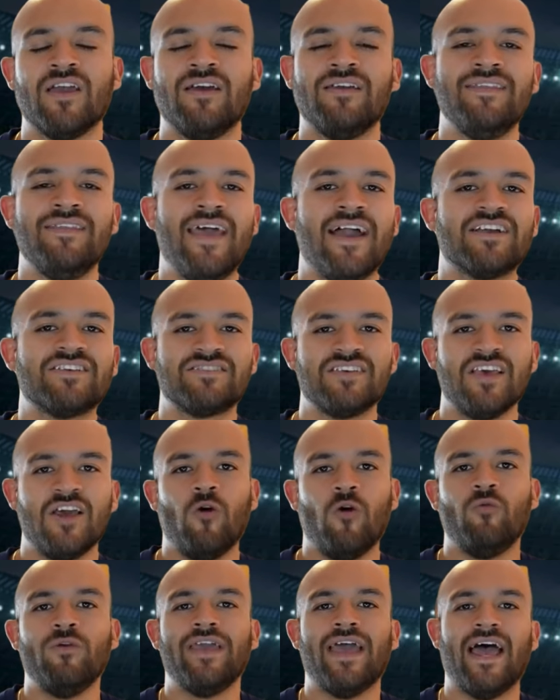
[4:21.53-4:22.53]
Next,
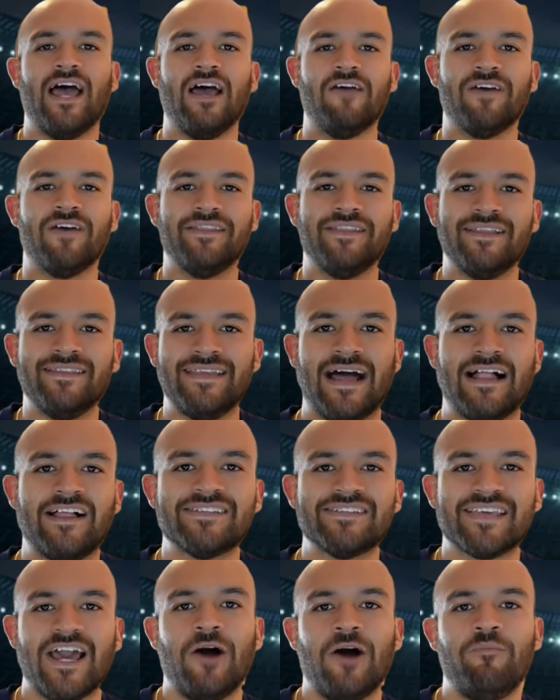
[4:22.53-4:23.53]
we have the
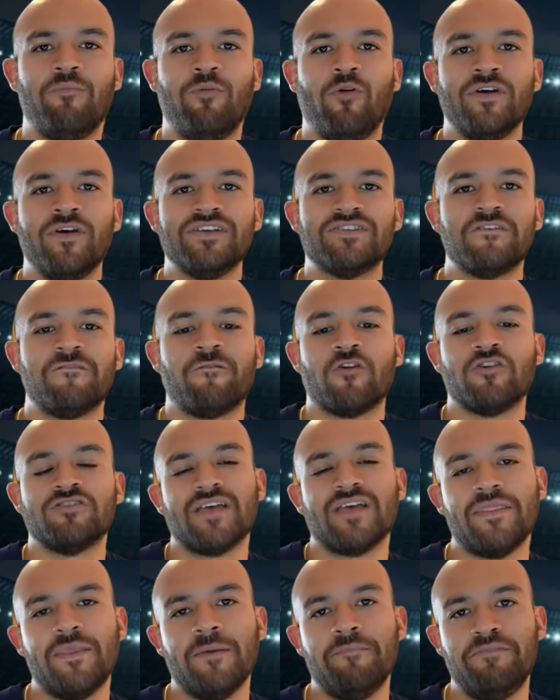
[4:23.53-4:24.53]
Dallas Cowboys
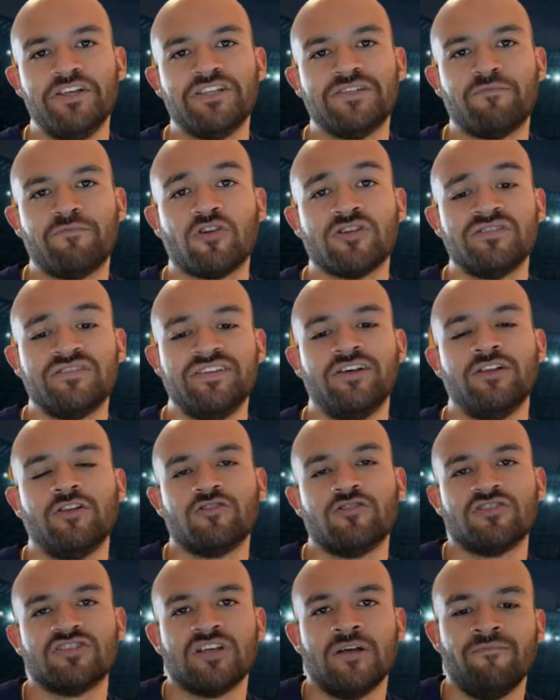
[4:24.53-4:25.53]
versus the Pittsburgh
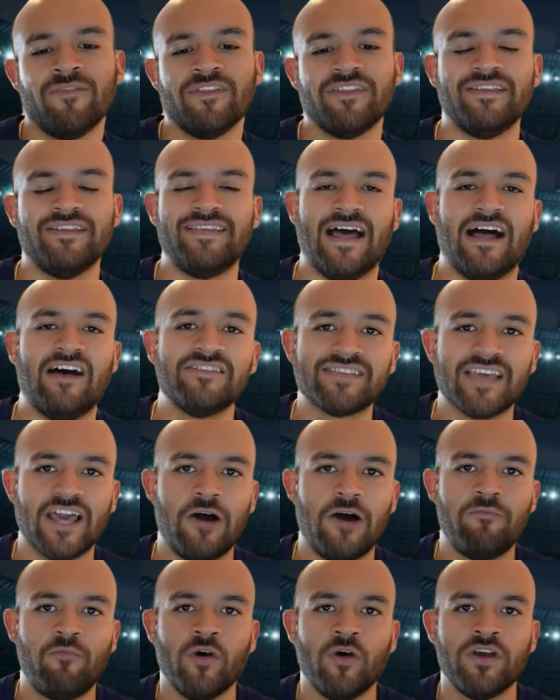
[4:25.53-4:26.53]
Steelers. The Dallas
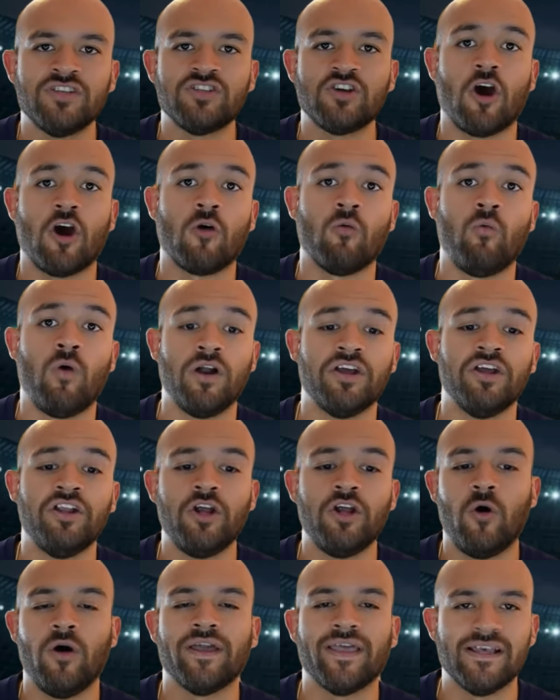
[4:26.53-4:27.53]
Cowboys are
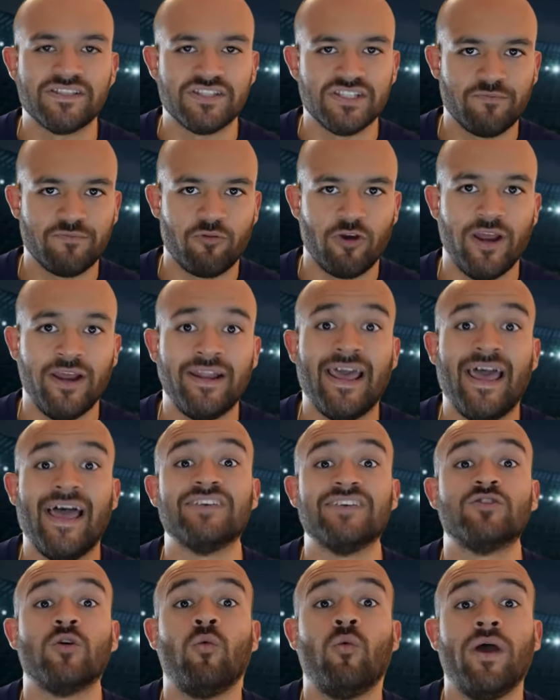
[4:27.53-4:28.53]
1-0 against the spread
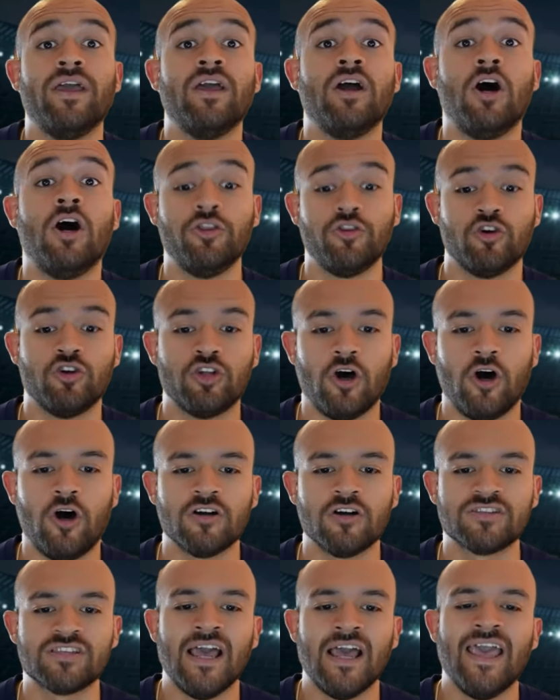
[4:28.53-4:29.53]
as away
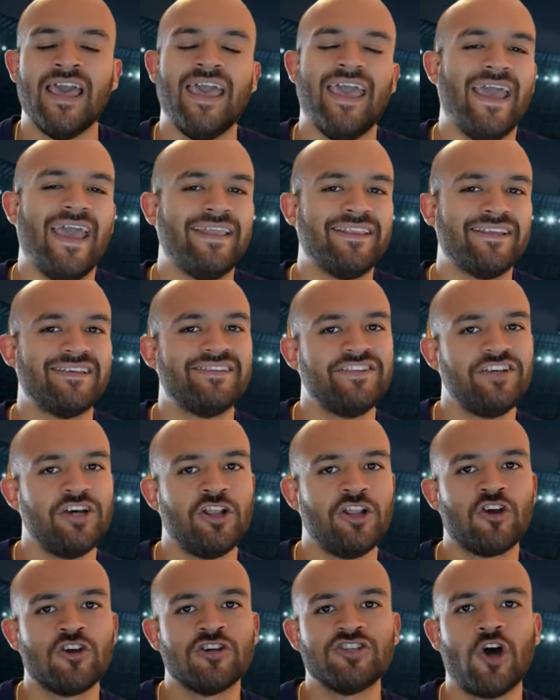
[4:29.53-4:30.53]
underdogs, and the
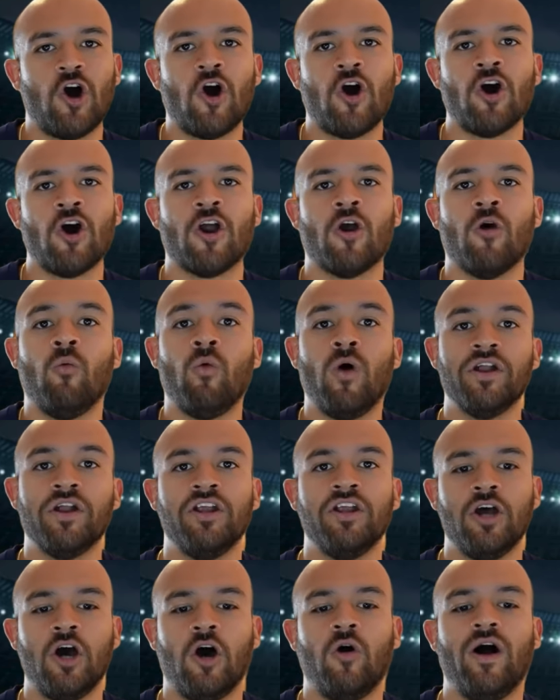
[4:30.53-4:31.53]
Steelers are
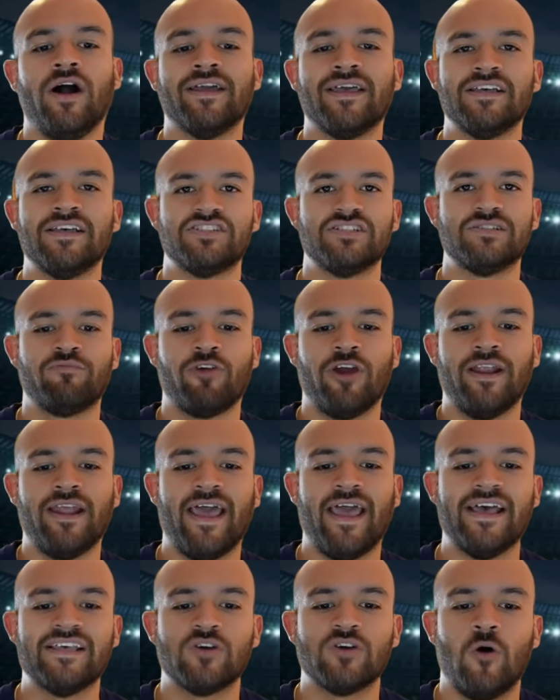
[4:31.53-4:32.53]
1-0 against the spread
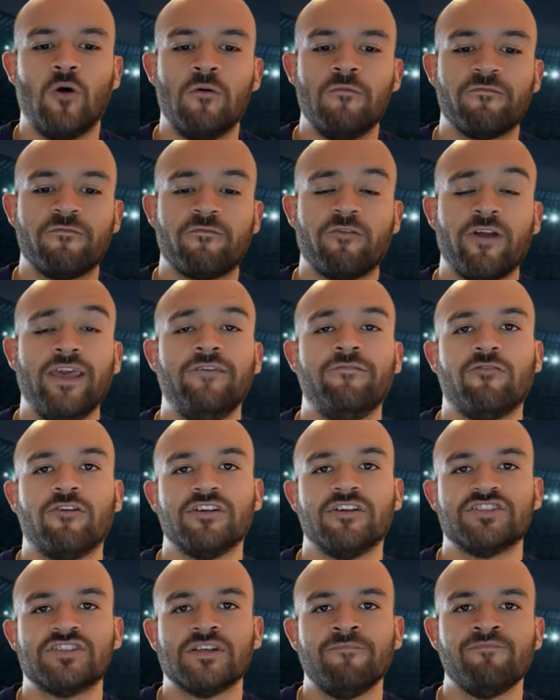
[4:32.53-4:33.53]
as home
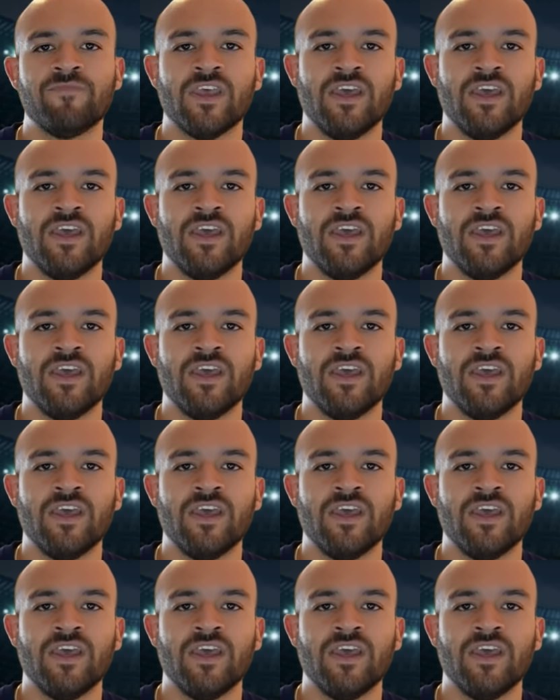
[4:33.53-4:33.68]
favorites.